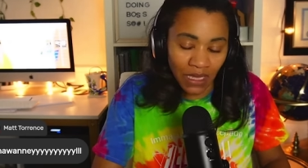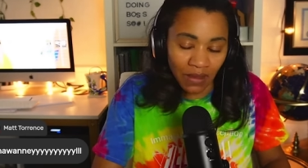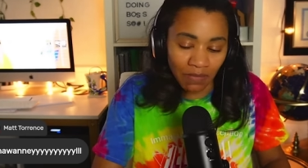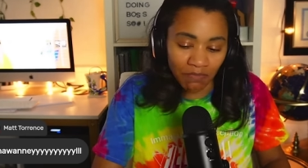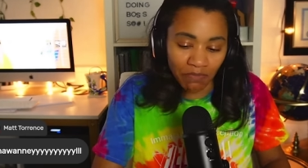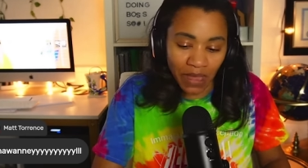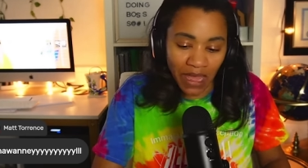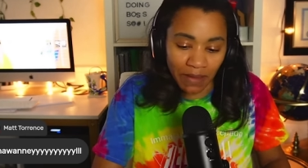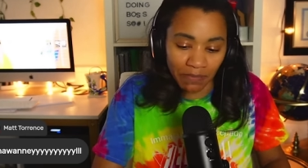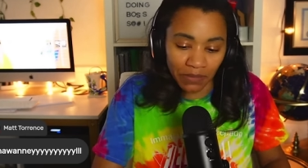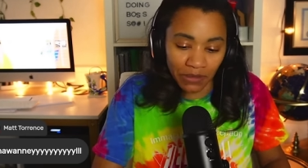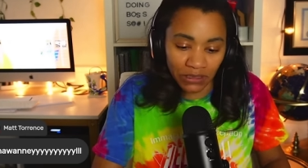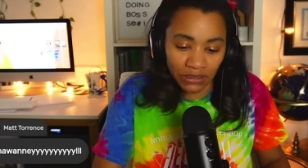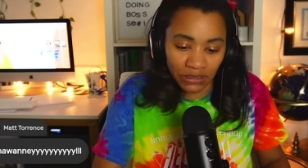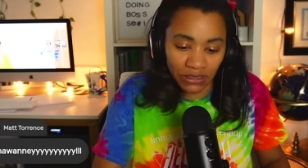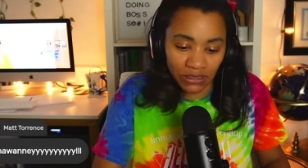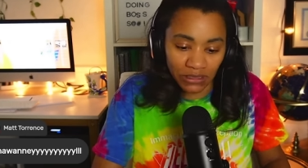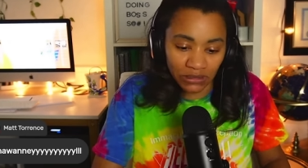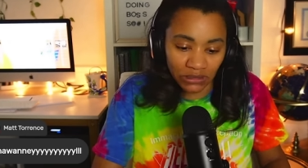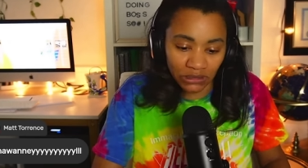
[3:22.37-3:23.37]
Matt put
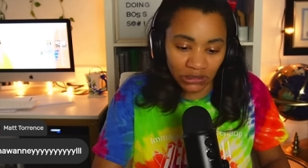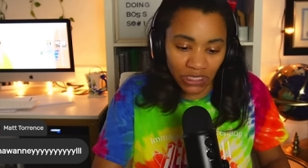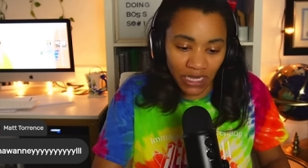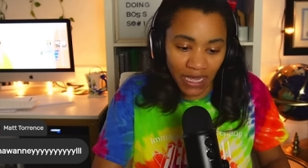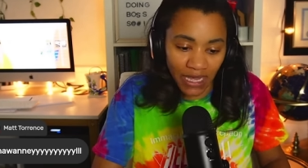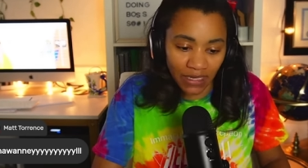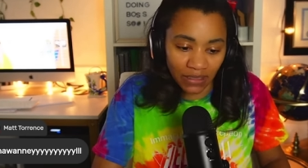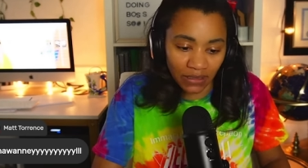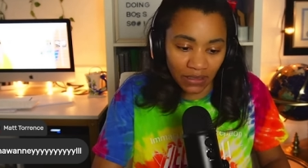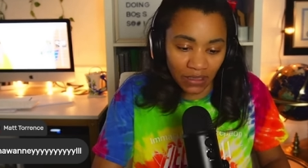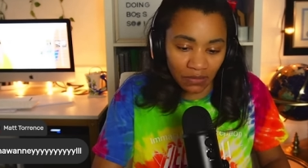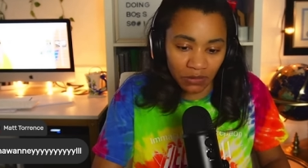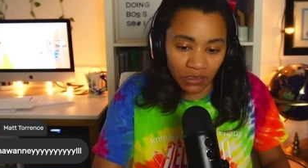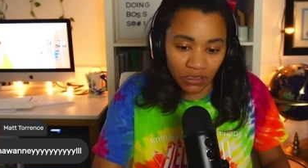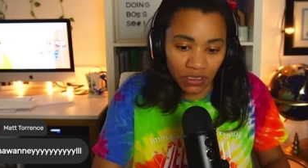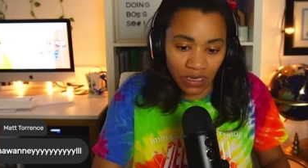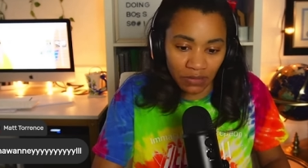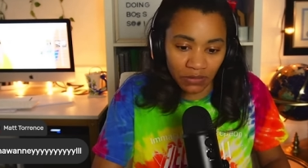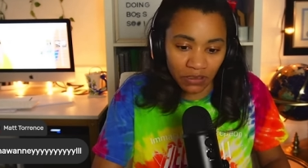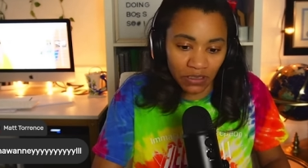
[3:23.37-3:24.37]
it in the chat,
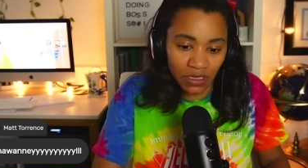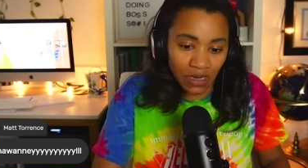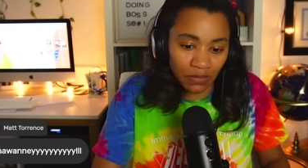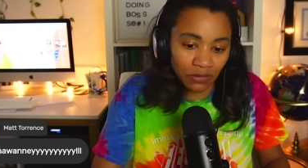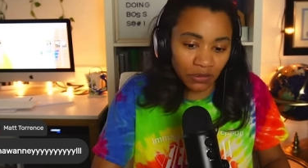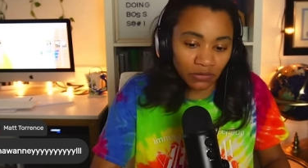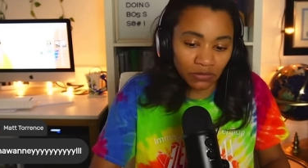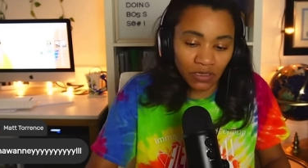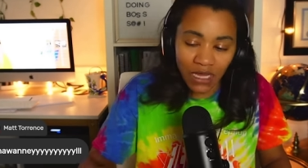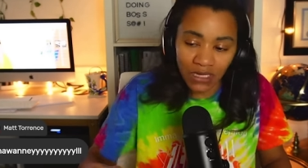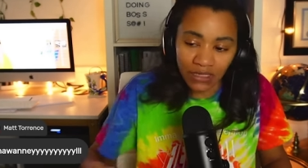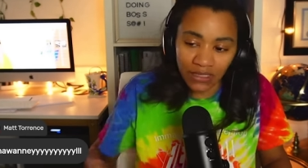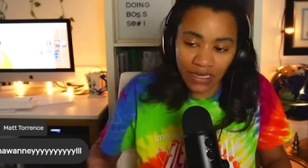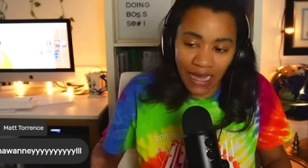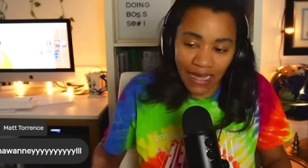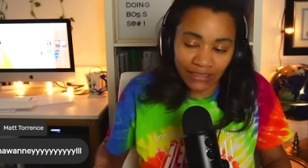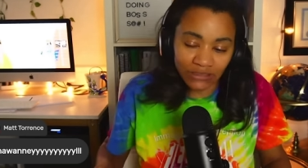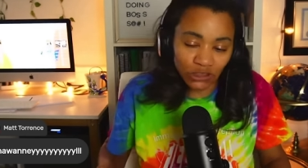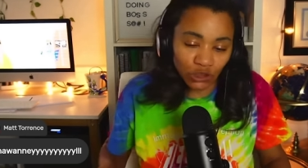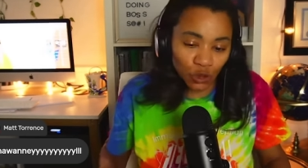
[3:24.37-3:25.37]

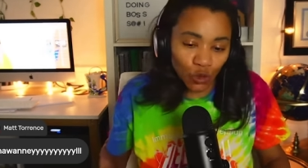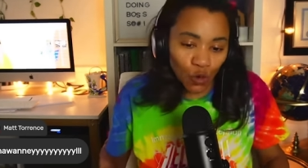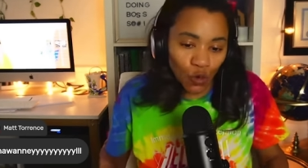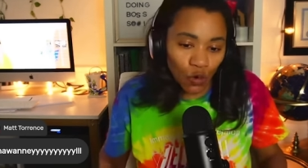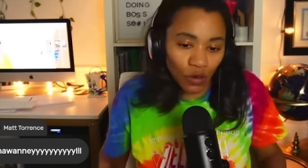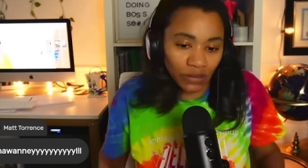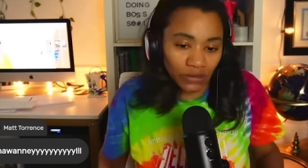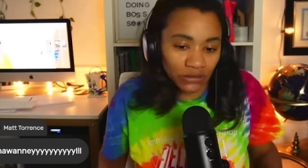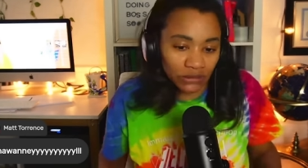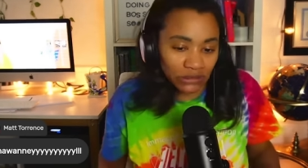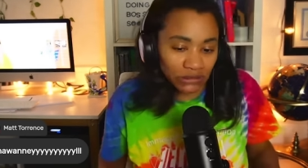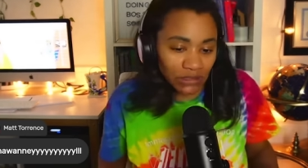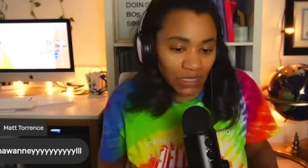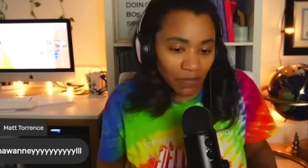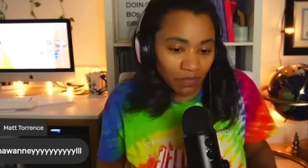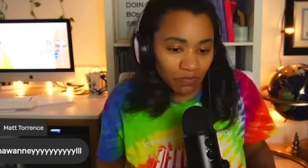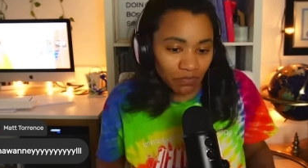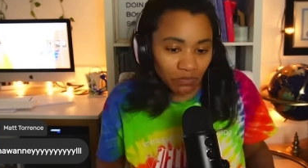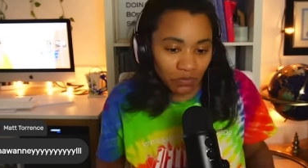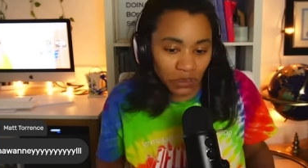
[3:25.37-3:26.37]

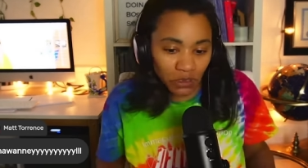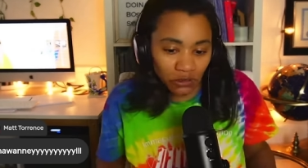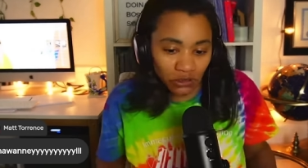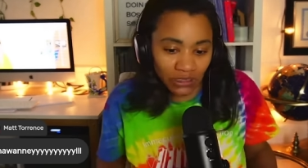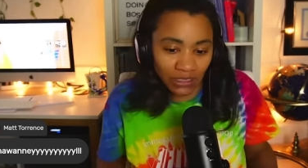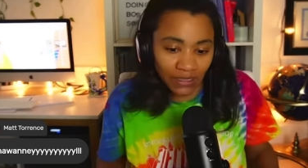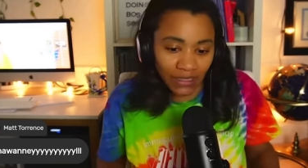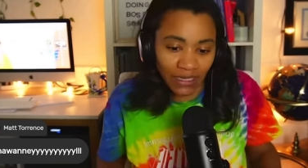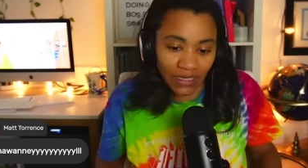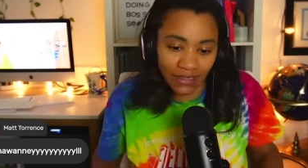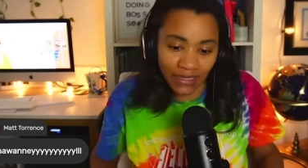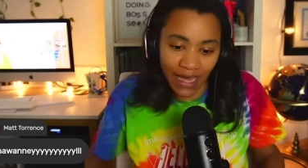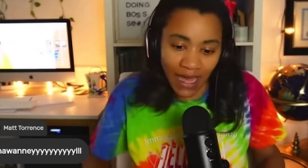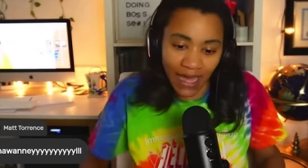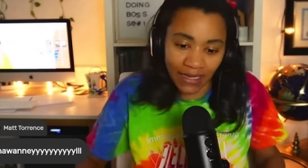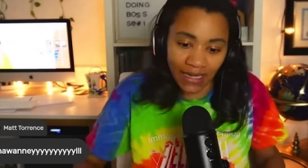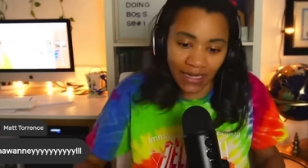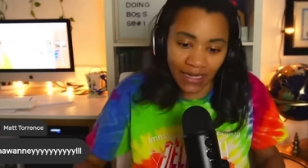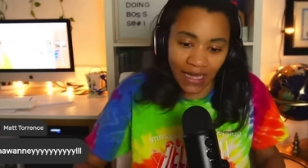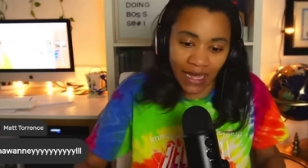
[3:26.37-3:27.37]

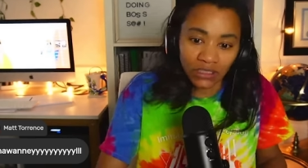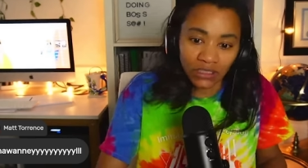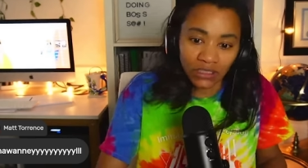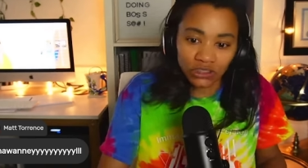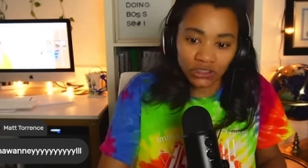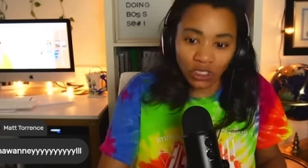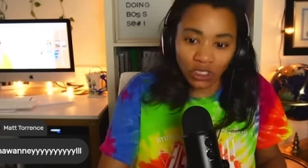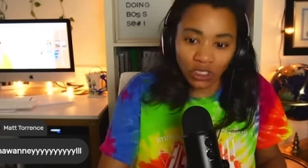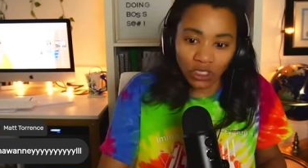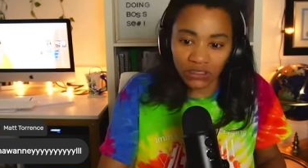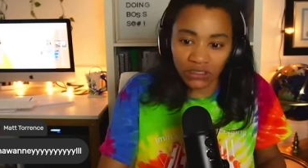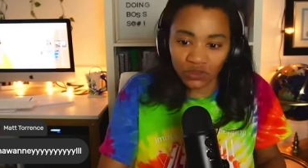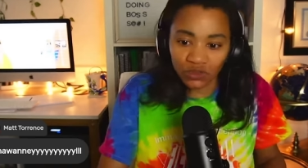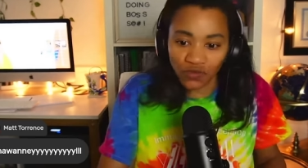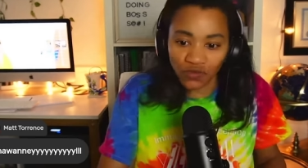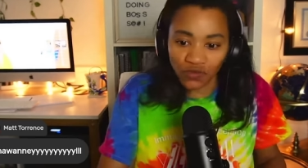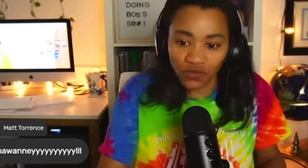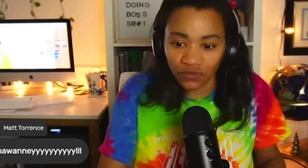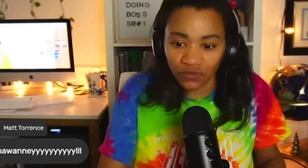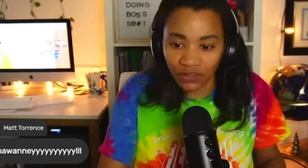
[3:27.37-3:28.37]
www.scoresomemusic.com. So this
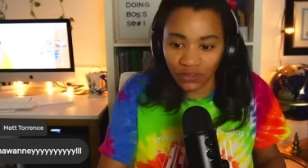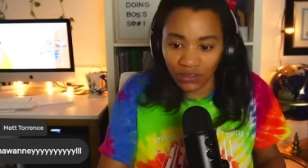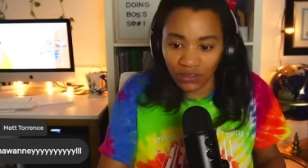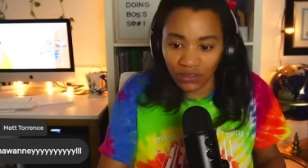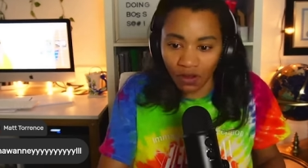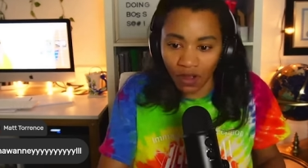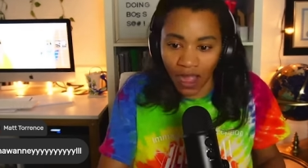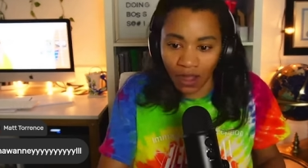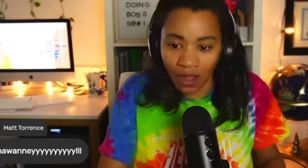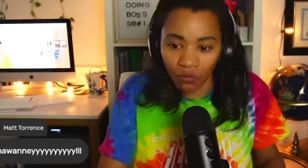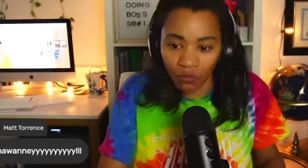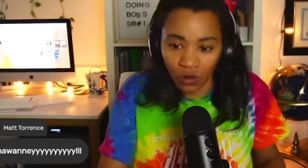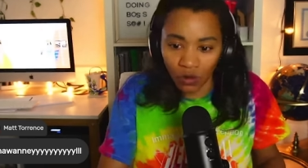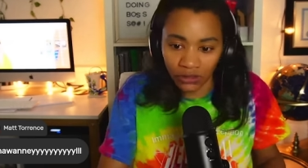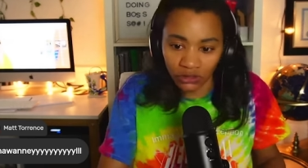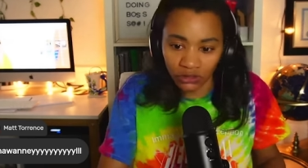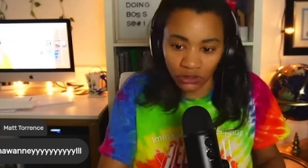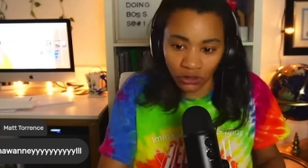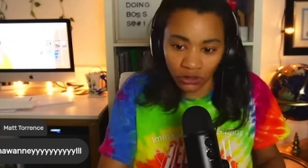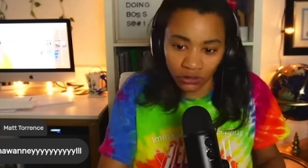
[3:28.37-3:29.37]
first video I want to
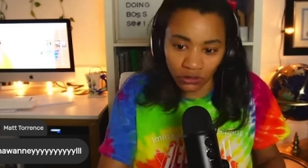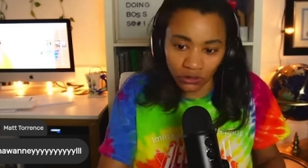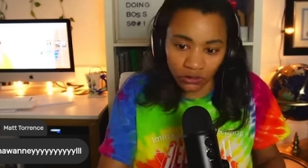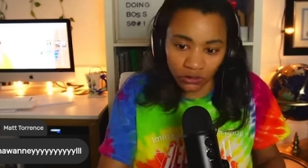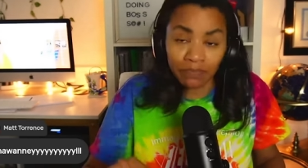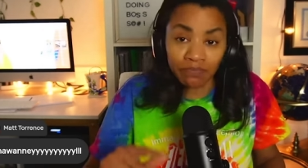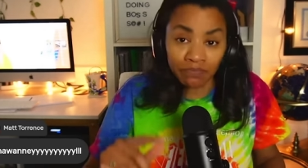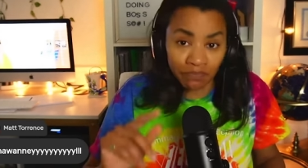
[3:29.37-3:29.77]
show you.